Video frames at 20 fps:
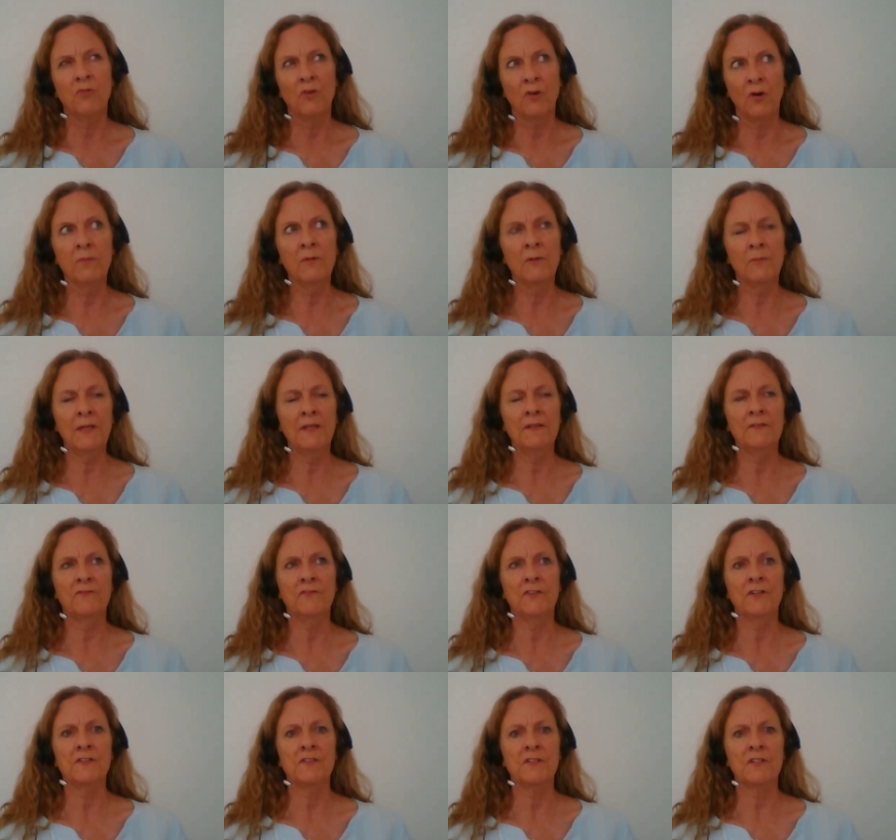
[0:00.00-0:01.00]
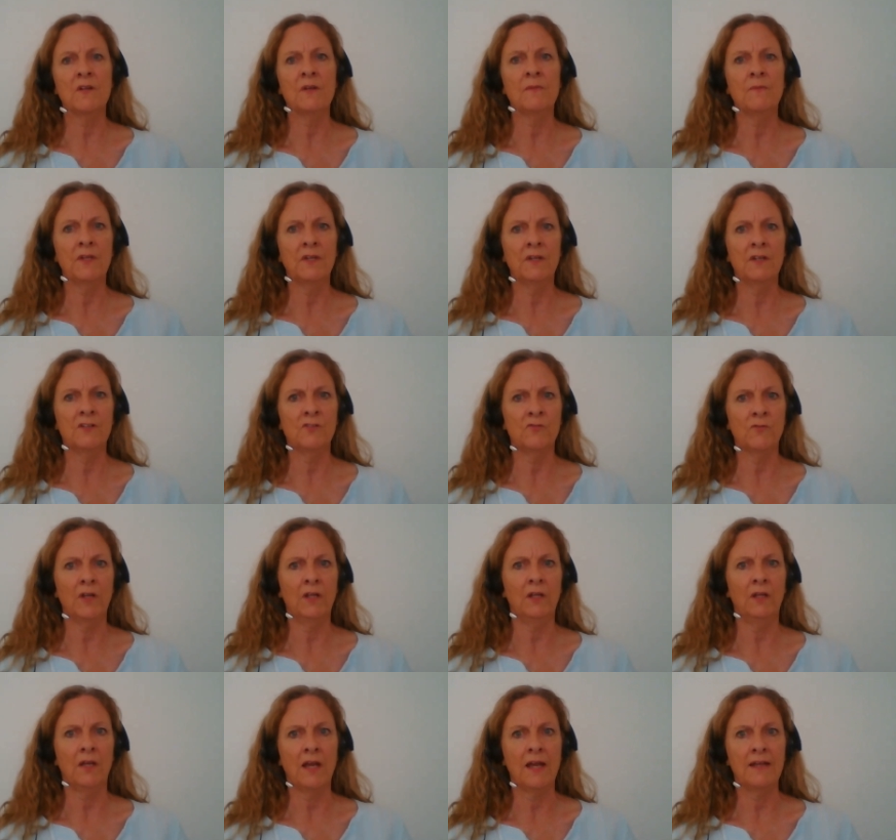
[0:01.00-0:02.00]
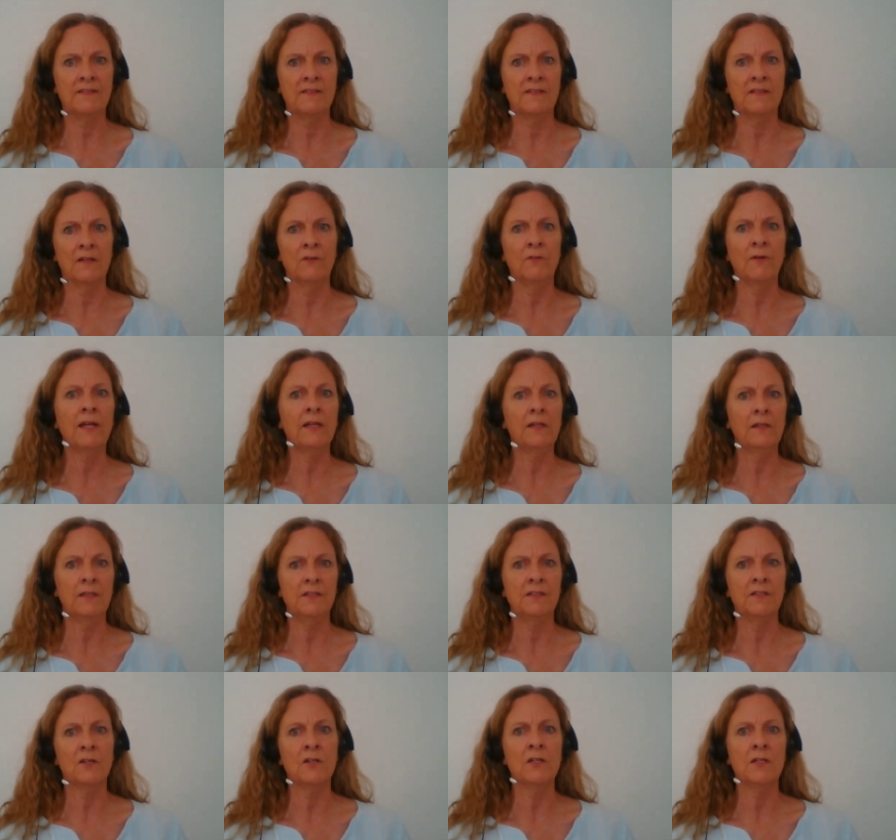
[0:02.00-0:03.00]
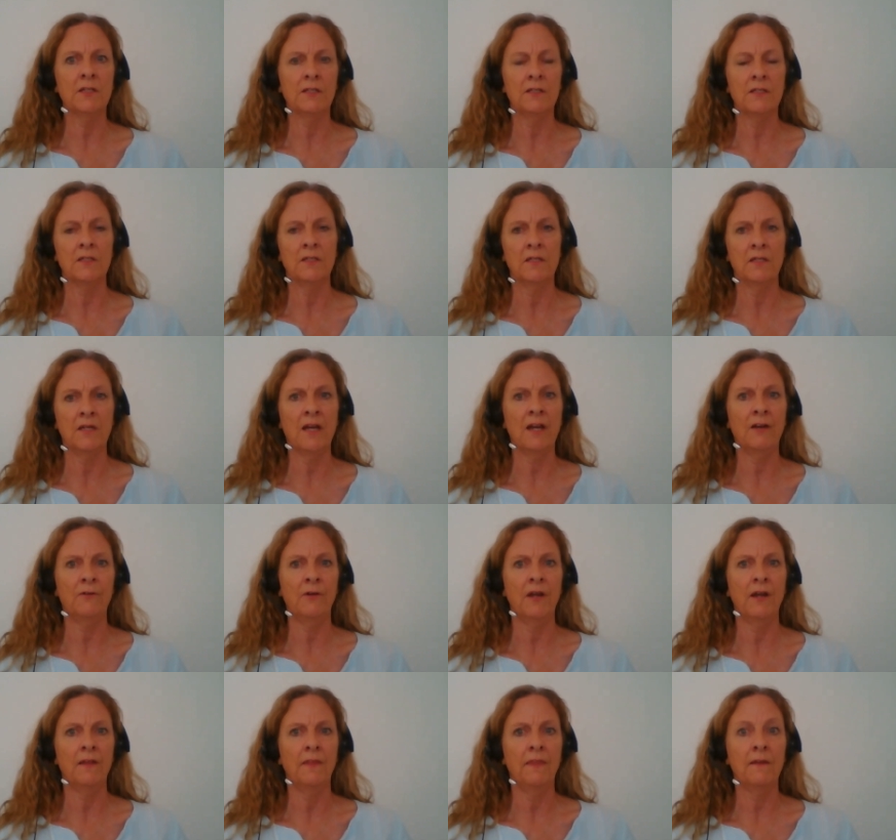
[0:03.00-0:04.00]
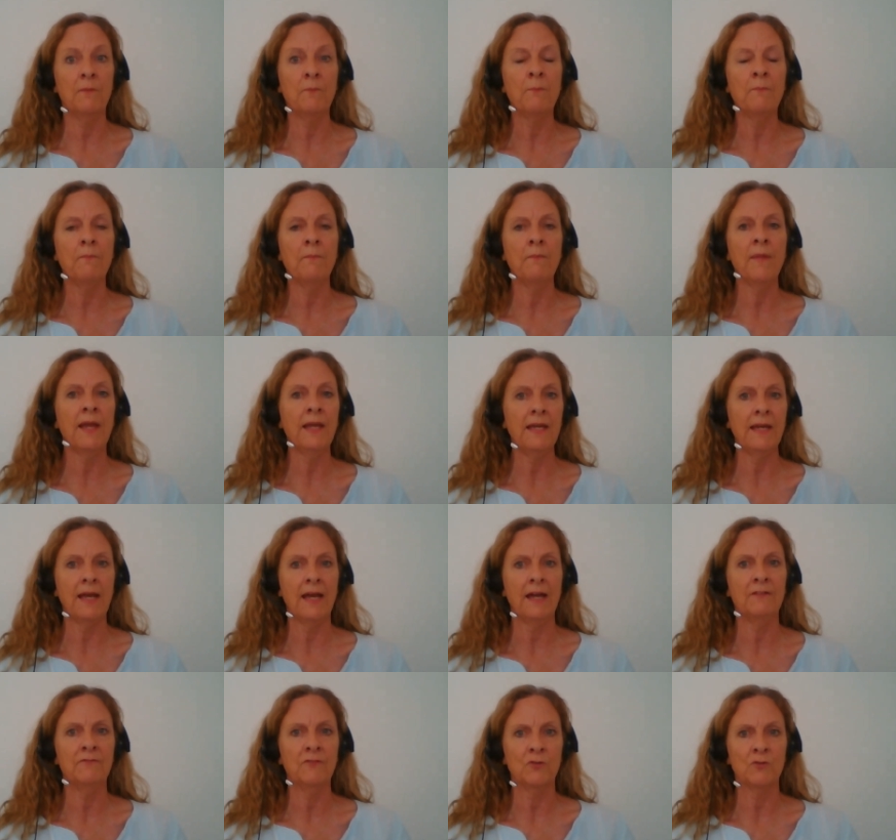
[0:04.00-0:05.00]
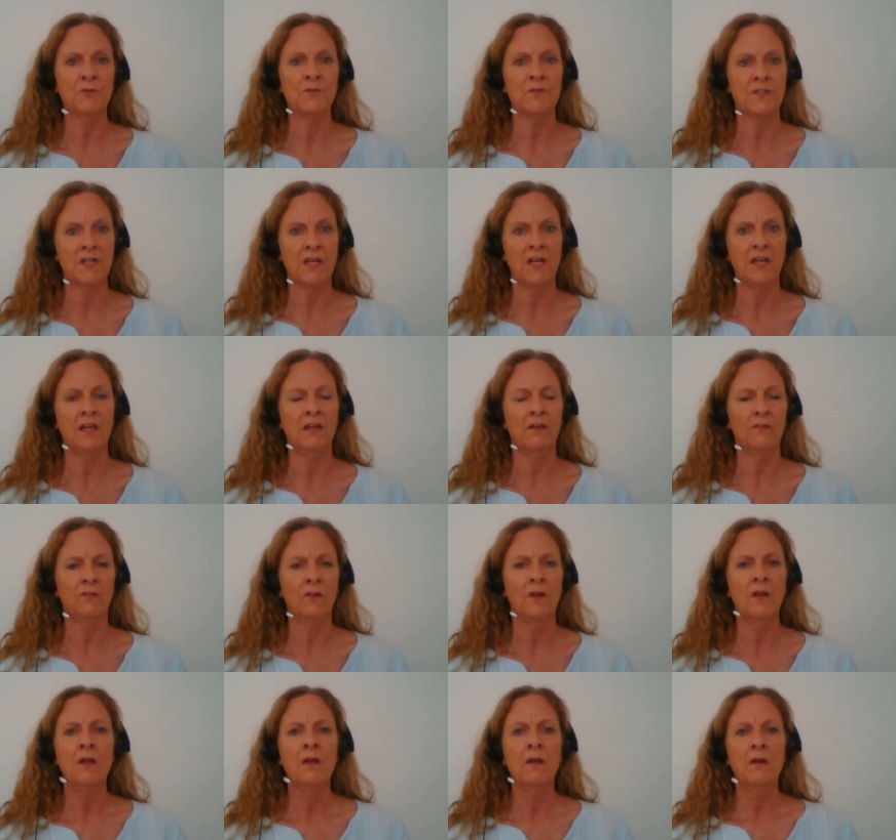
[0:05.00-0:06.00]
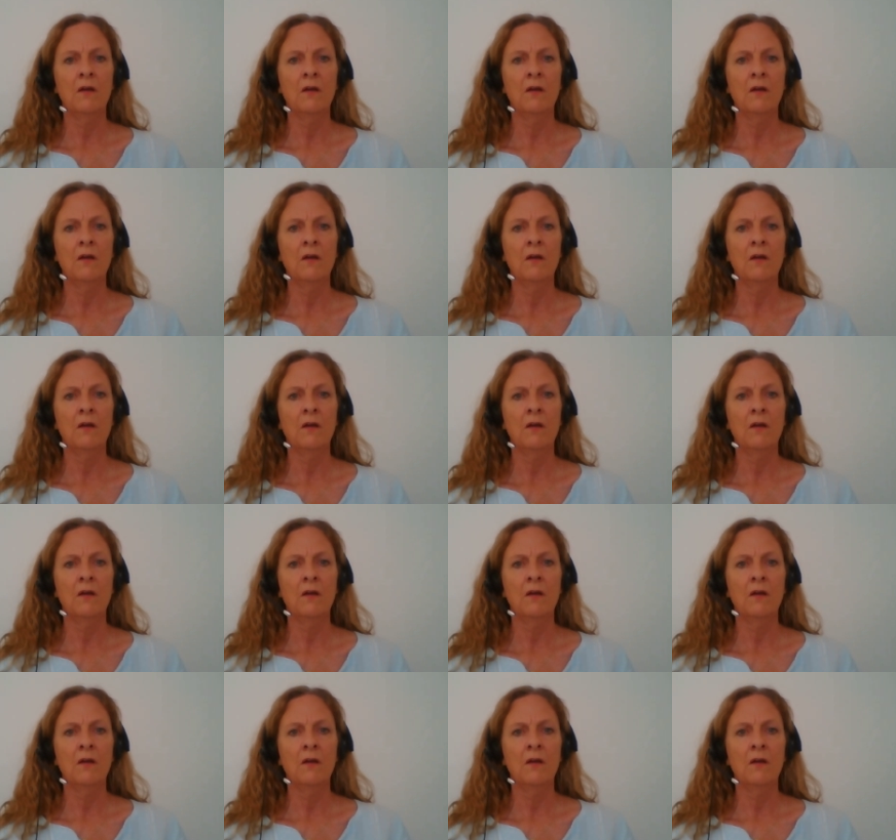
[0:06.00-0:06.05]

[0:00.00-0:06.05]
probably the first time that Israel has directly targeted an area that may have contained